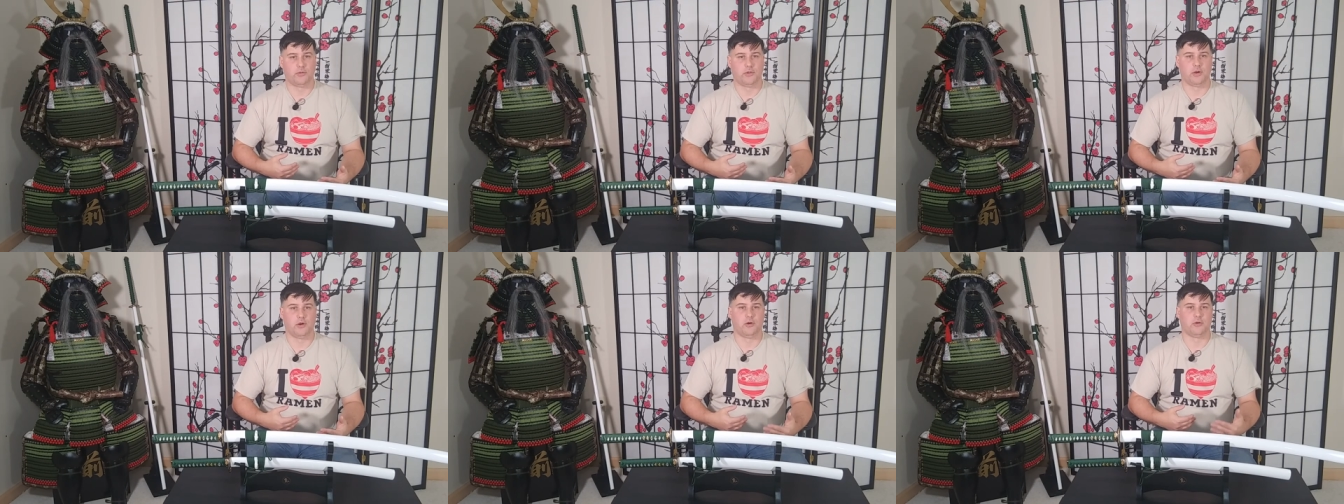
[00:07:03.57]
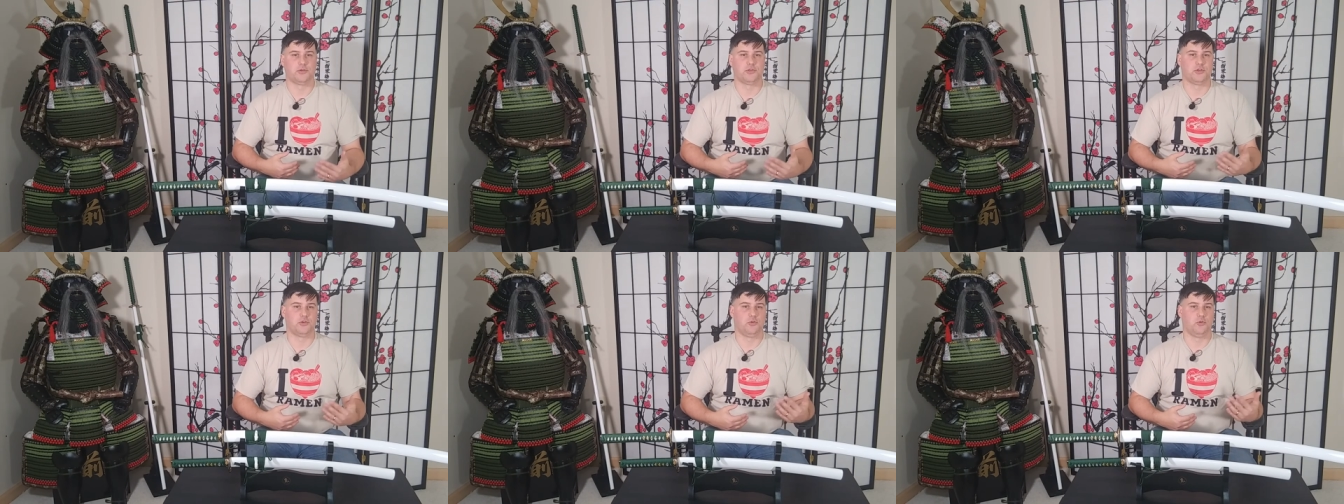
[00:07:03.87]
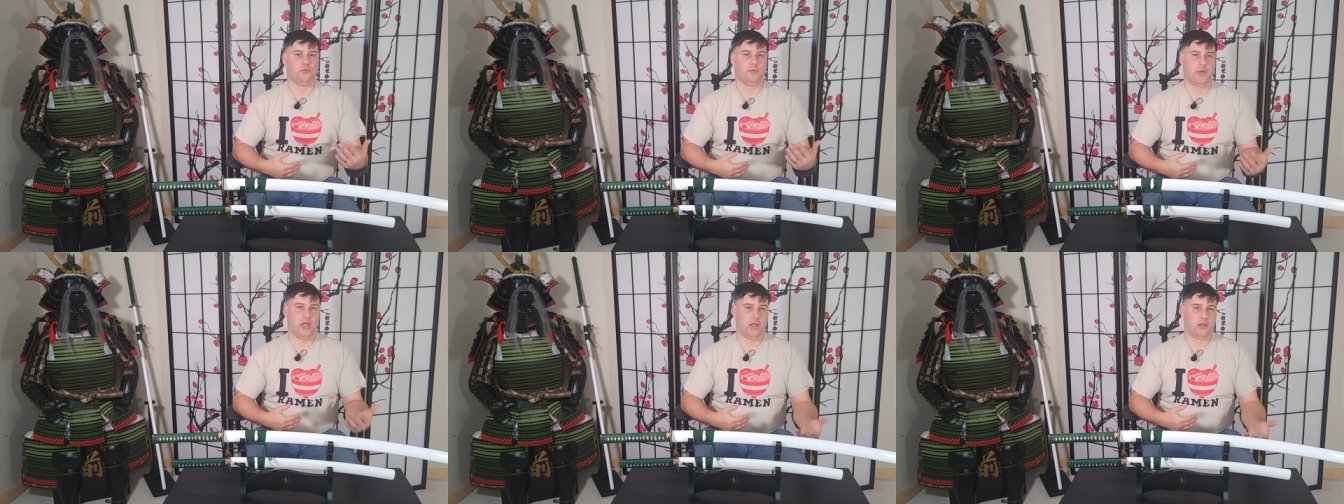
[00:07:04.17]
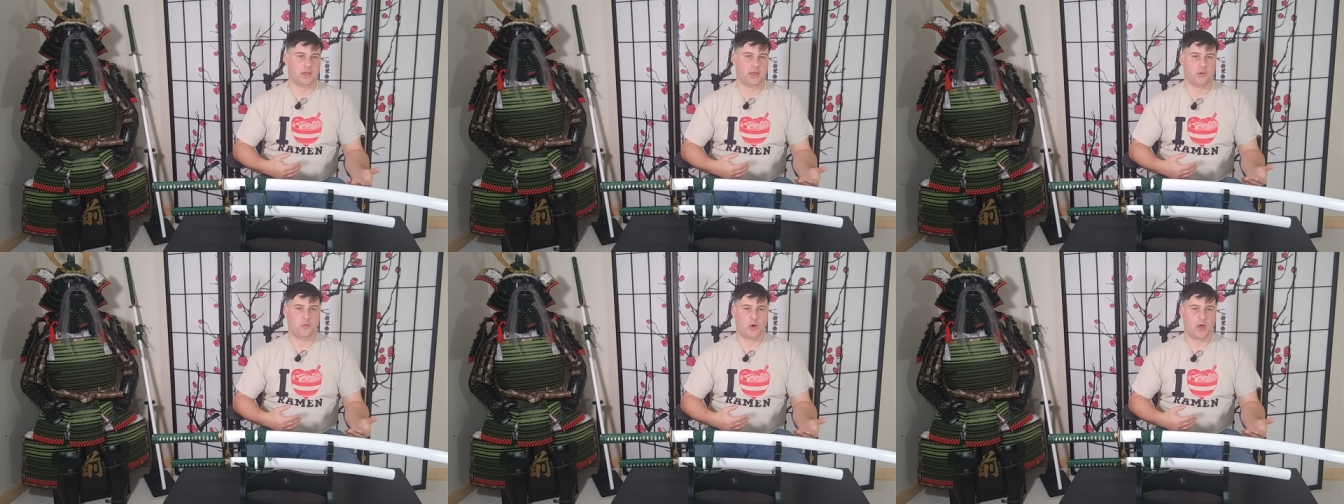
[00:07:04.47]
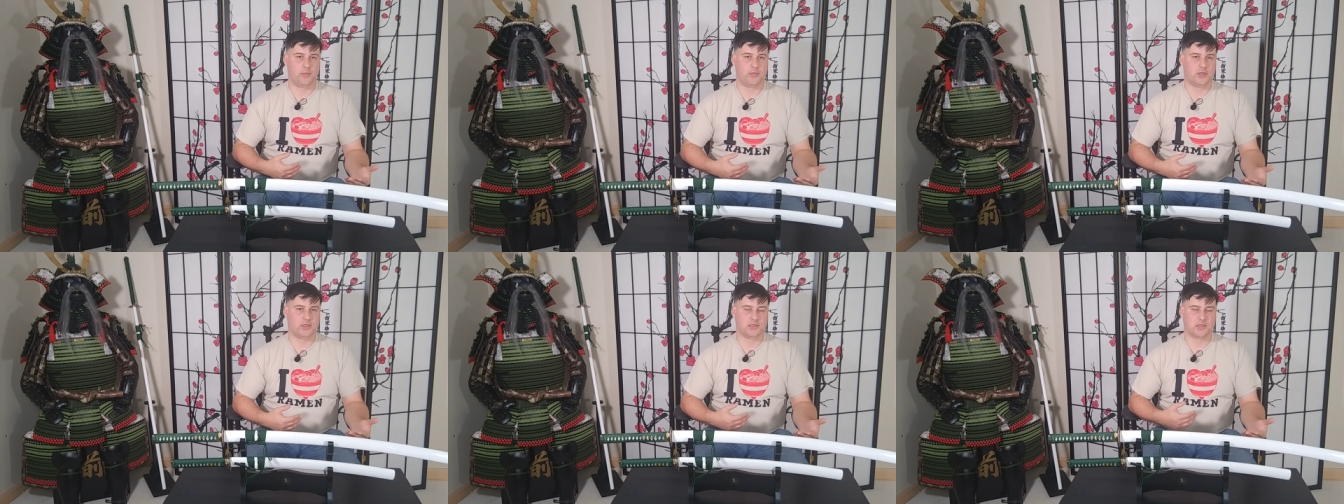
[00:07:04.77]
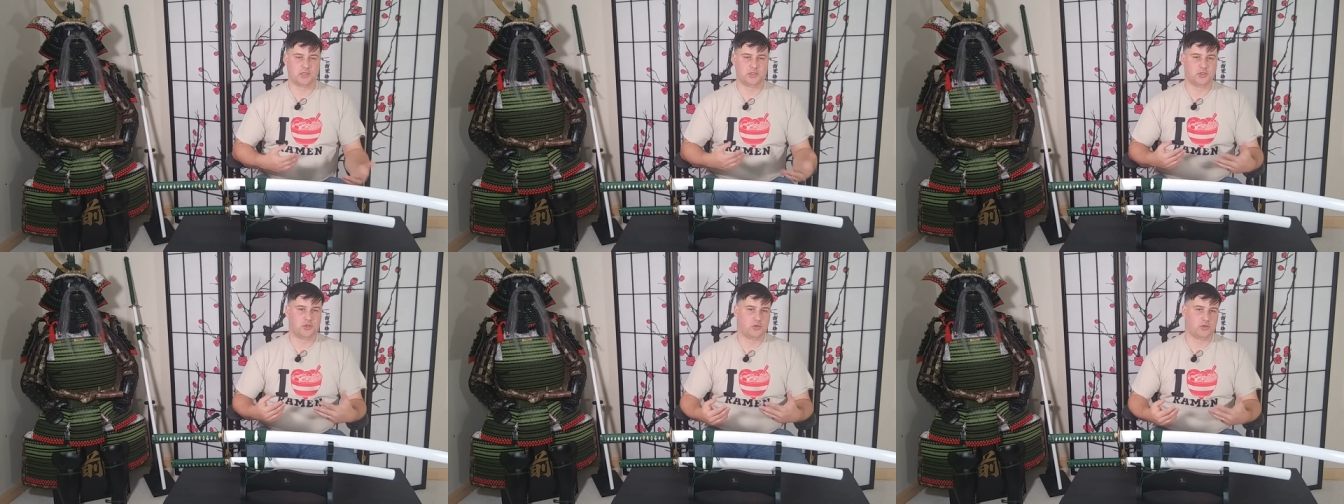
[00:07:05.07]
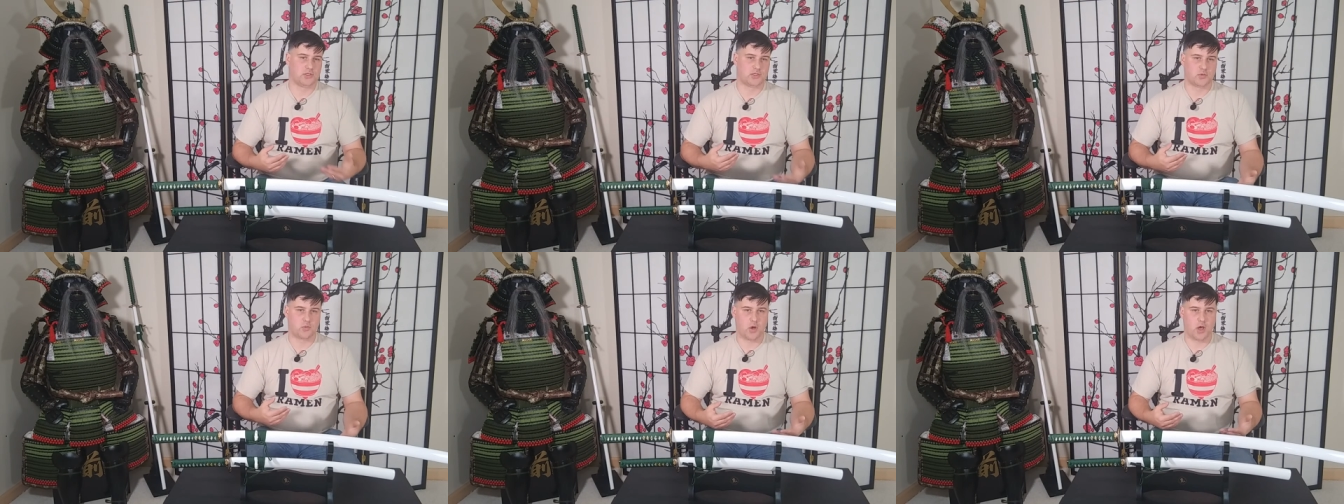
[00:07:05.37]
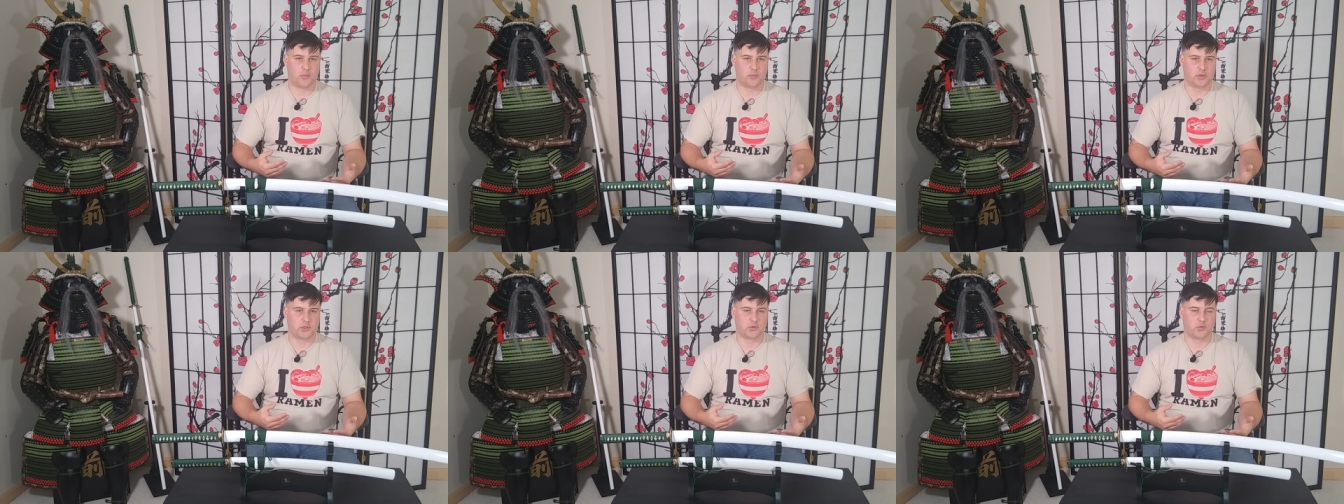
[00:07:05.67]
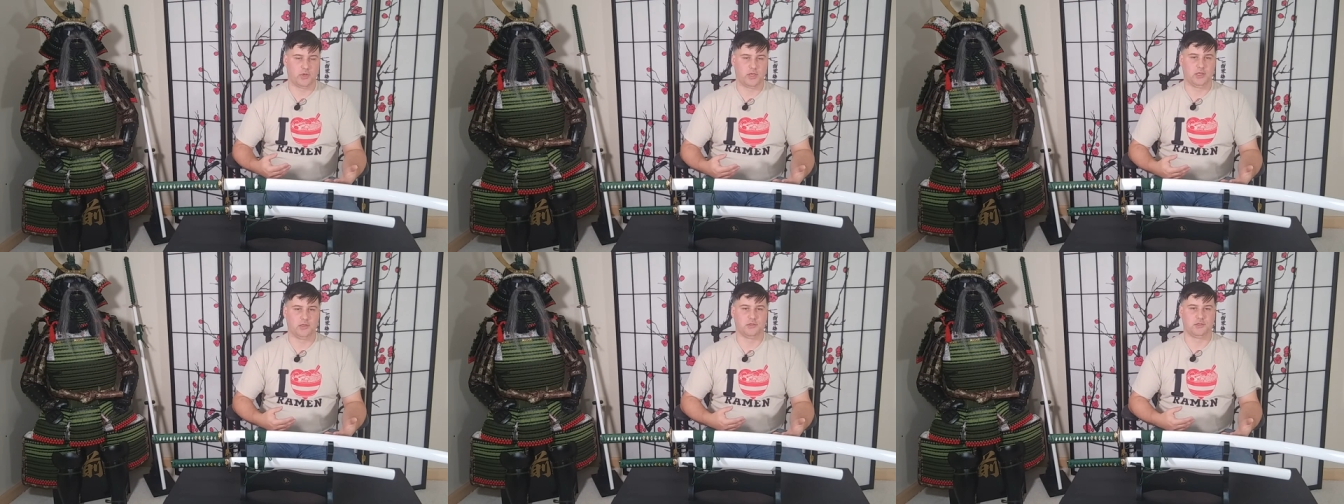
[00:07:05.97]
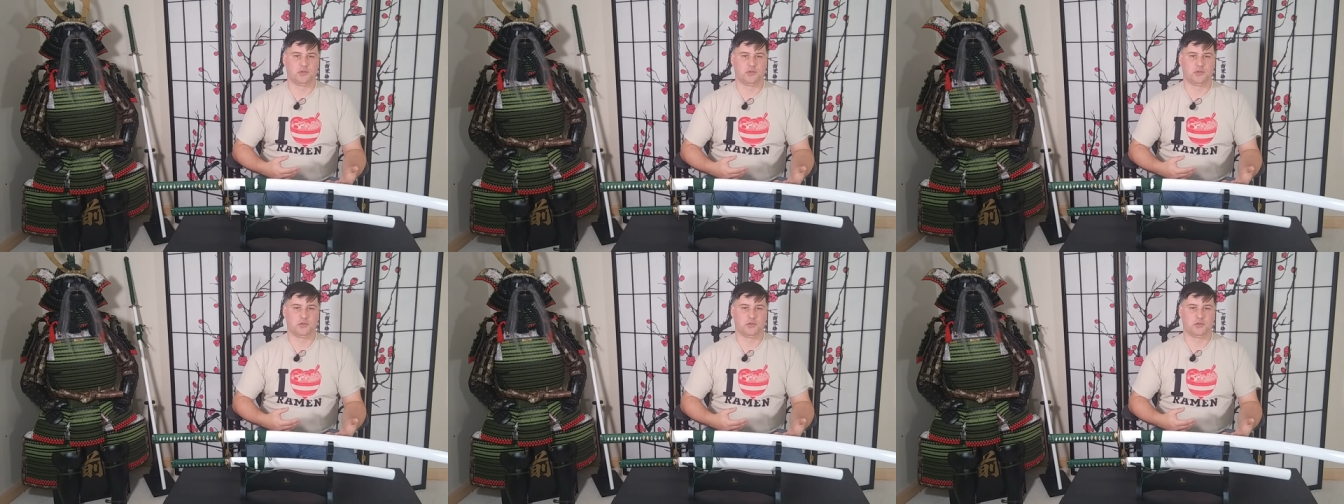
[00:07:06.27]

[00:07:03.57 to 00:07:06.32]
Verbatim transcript: There are two melee weapons that you can swap between,